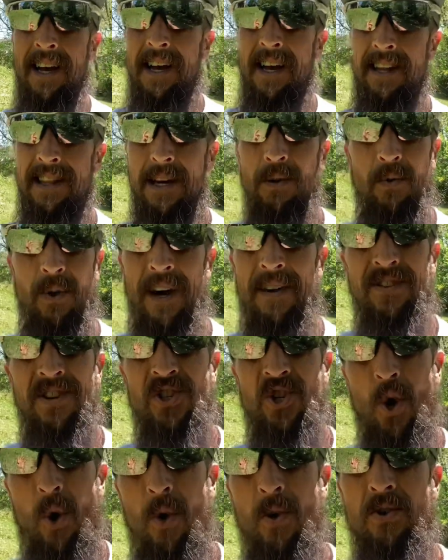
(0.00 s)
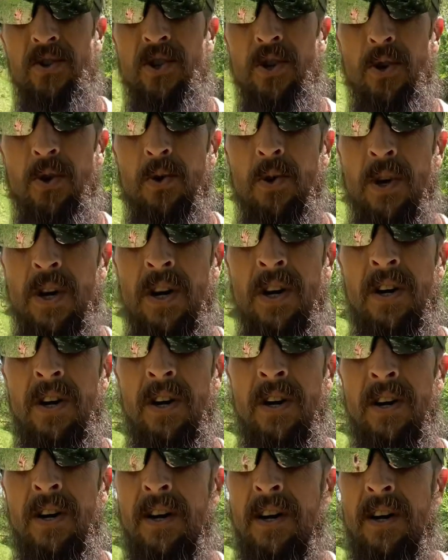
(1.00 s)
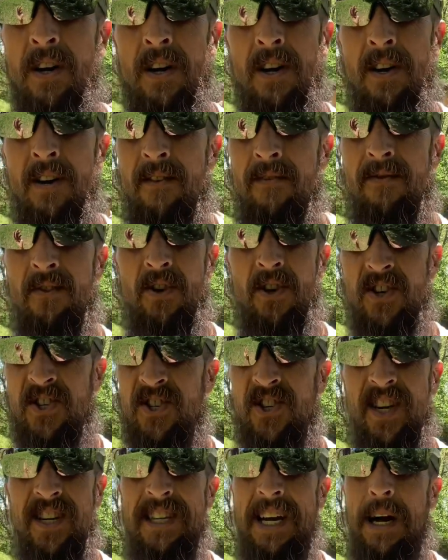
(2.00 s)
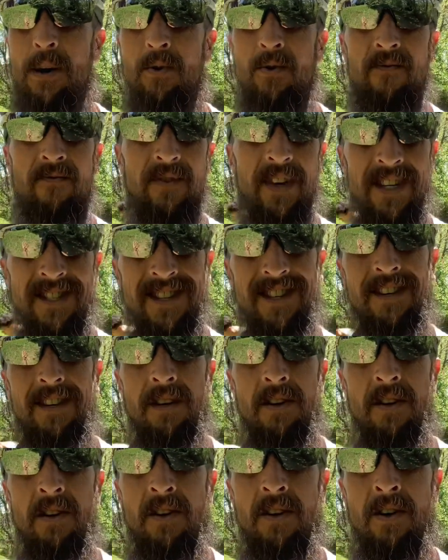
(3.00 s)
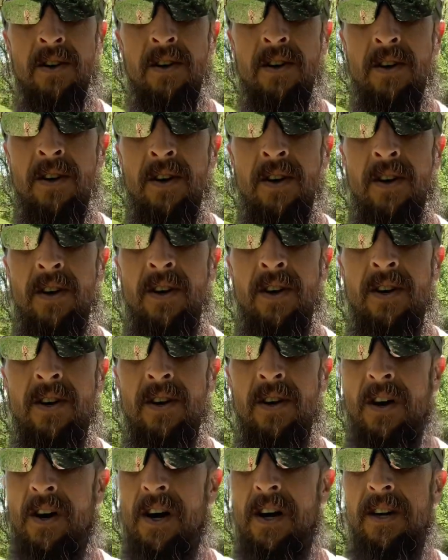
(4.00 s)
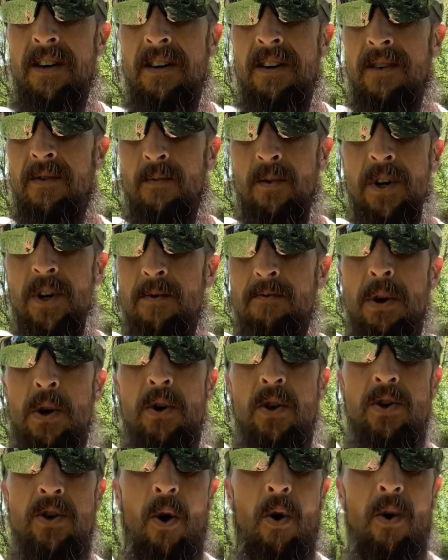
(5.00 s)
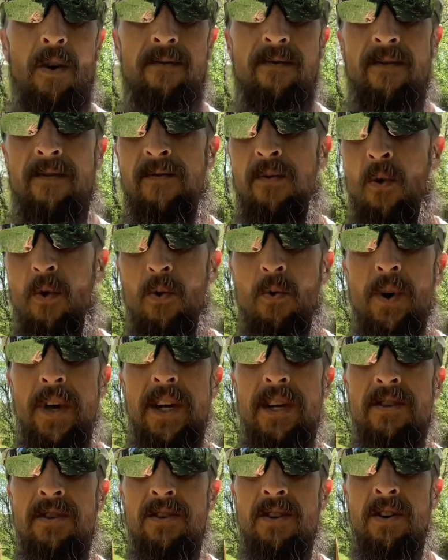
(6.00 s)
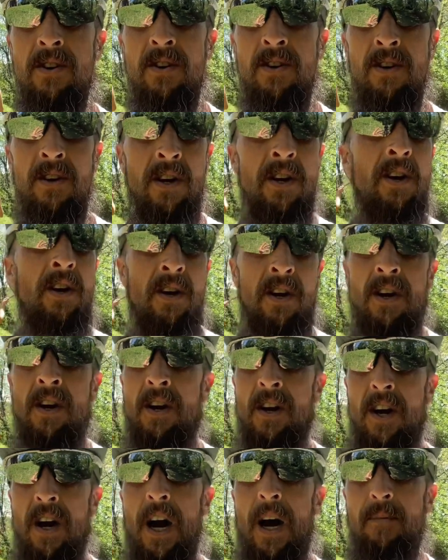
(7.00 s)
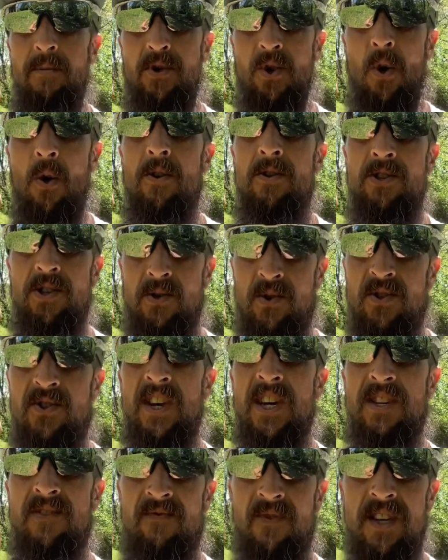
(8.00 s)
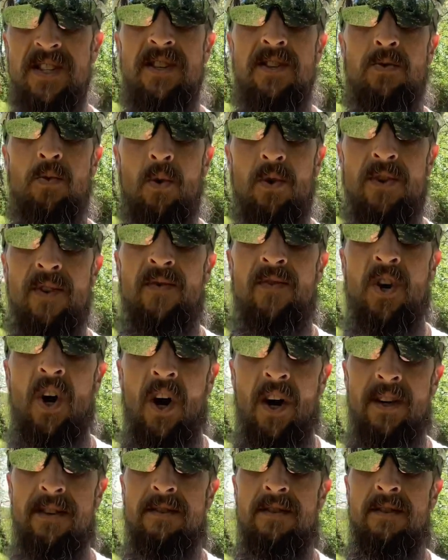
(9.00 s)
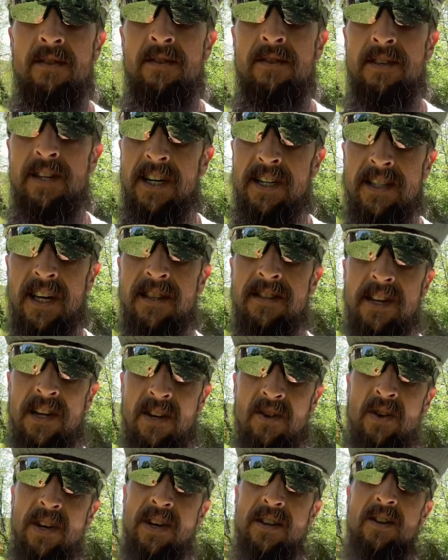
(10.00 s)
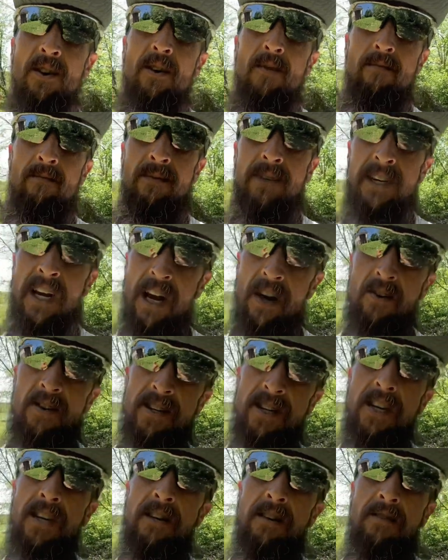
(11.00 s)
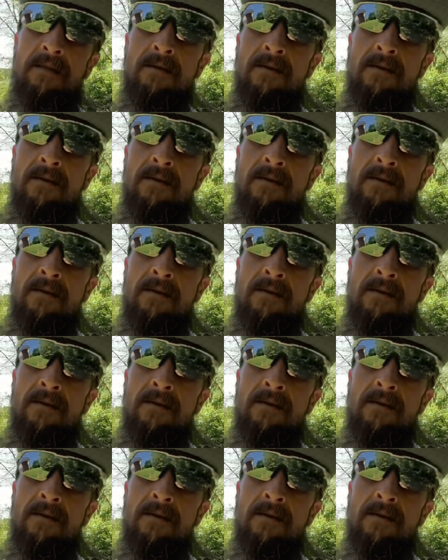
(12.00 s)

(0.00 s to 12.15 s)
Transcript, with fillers: And they won't have to charge you for a six hour visit all right, if we don't mow your yard for four weeks, I'm charging you six visits worth of cuts to get that thing cleaned up, guaranteed.